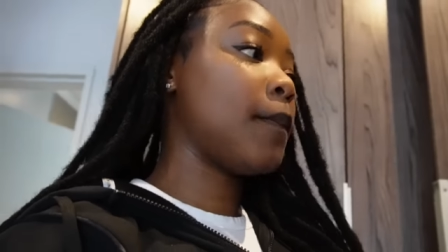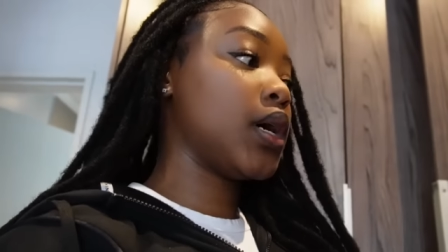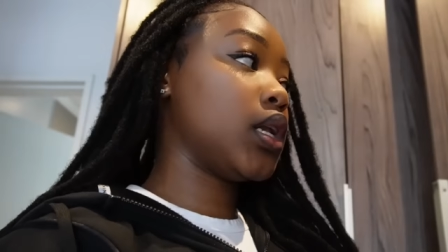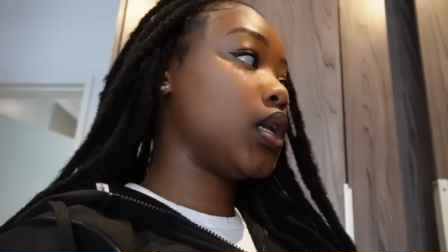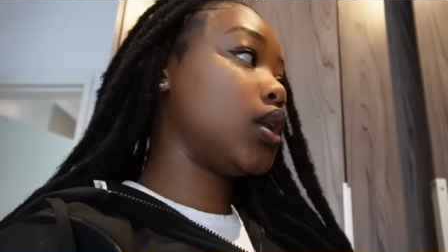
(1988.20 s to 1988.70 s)

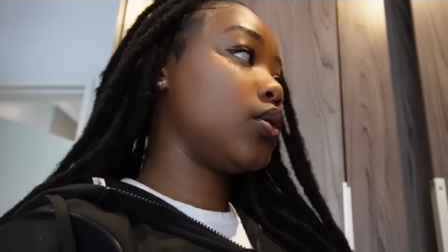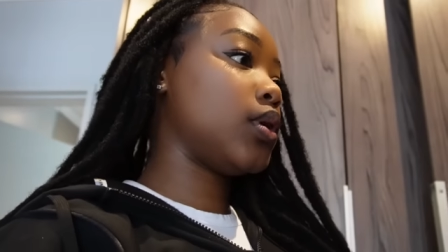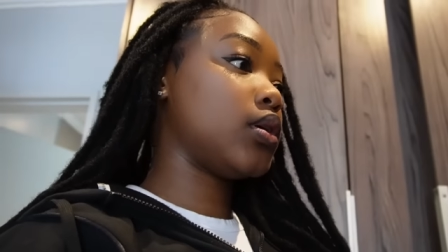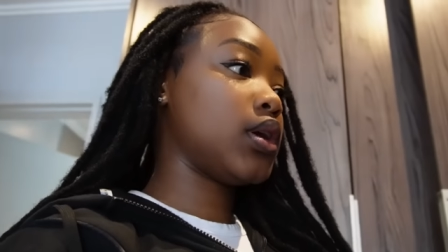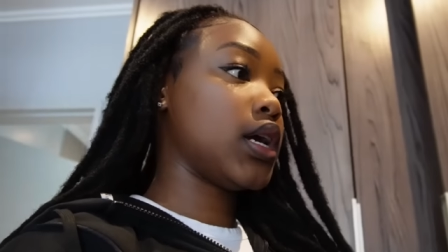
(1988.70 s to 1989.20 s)
but no
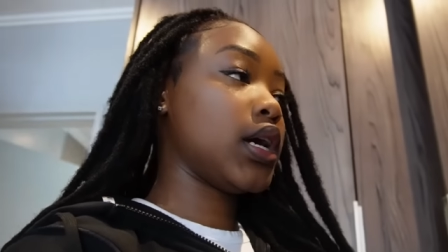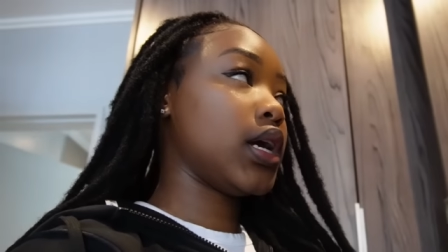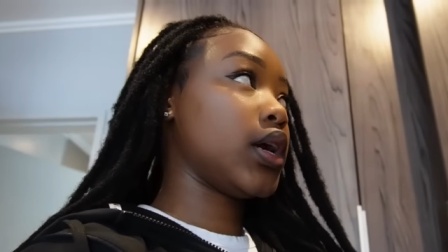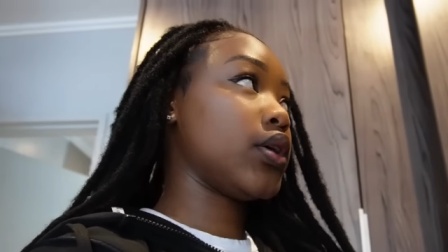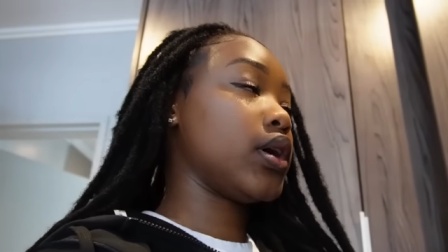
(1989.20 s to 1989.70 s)
i don't like
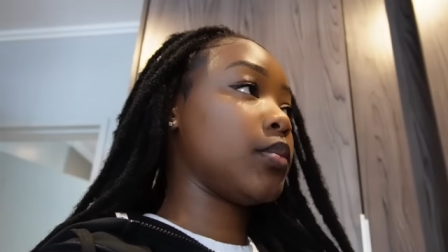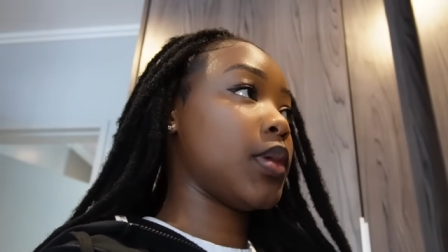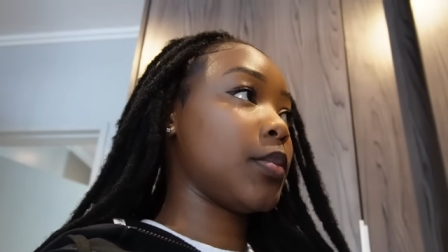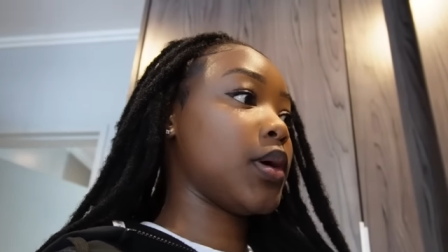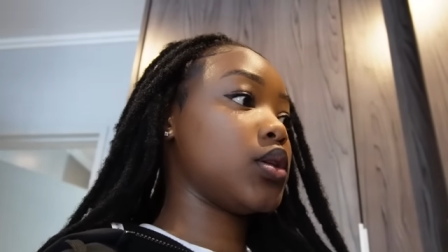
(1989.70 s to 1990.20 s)
carrying a
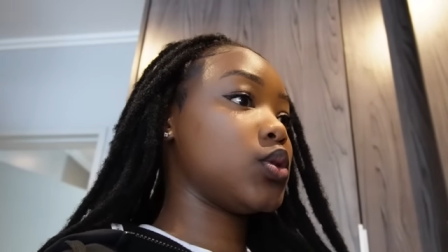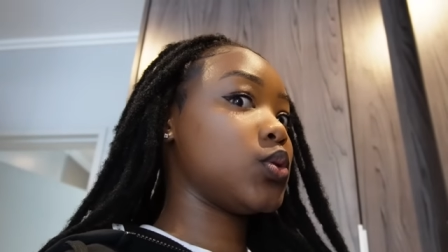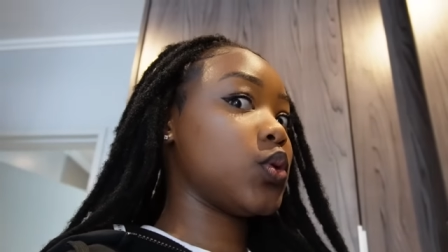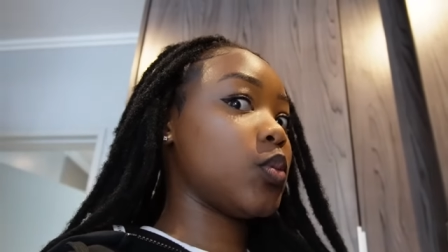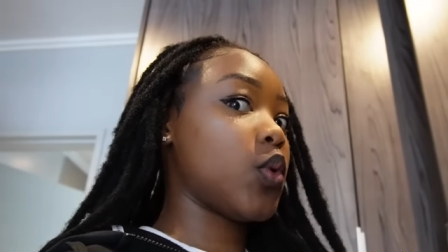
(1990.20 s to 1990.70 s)
backpack
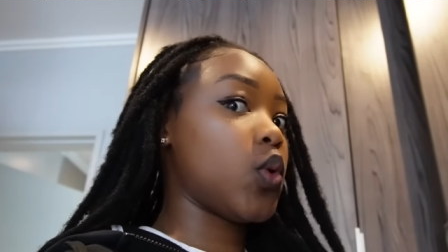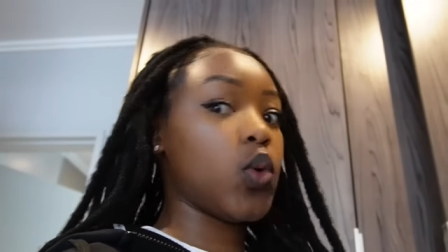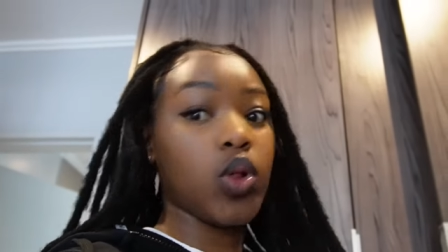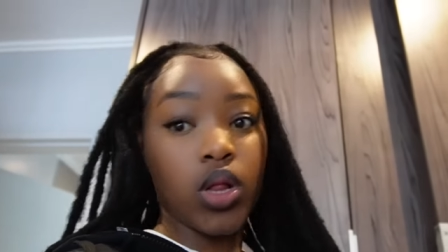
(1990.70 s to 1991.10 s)
to the mall